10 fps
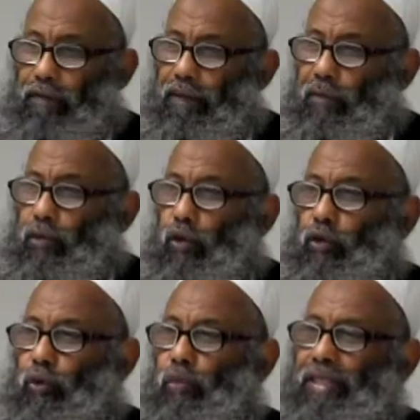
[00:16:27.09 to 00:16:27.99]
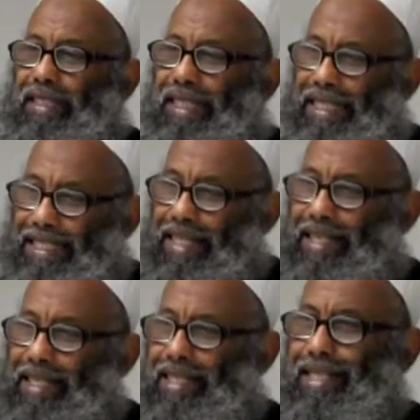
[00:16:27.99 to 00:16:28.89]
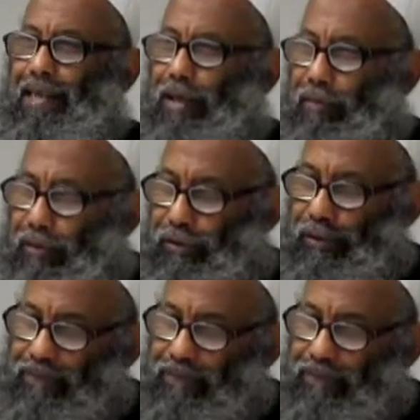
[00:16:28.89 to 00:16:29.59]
of them is going to put exactly the same effort,